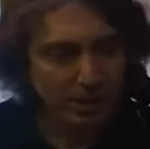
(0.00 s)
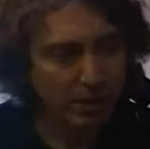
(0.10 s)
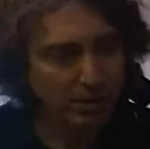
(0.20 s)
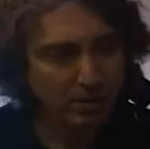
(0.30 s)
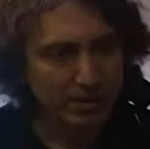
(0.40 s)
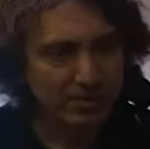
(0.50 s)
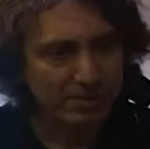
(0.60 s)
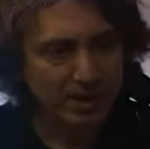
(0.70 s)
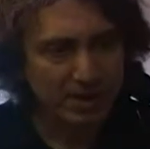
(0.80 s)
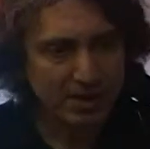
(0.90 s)
you know,
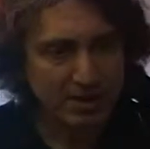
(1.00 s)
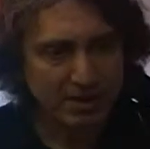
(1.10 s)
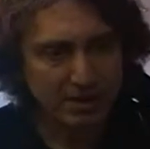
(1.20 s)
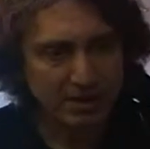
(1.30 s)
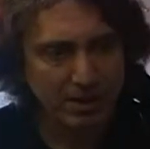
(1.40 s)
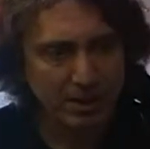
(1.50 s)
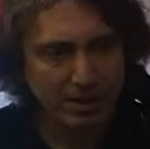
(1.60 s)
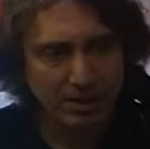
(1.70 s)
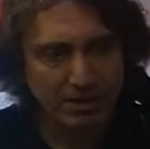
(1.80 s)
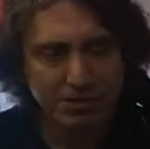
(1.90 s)
it's like, uh,
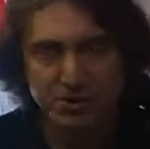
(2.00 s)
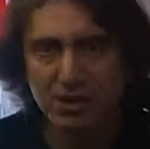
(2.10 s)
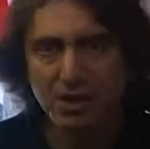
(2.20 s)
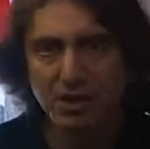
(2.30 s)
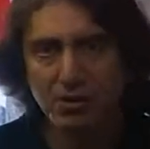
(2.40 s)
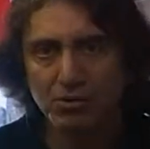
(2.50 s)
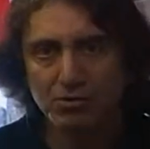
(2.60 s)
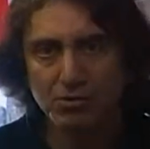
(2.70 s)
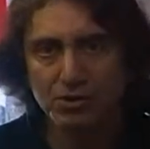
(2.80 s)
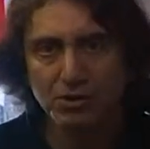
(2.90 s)
and you know, and CEOs,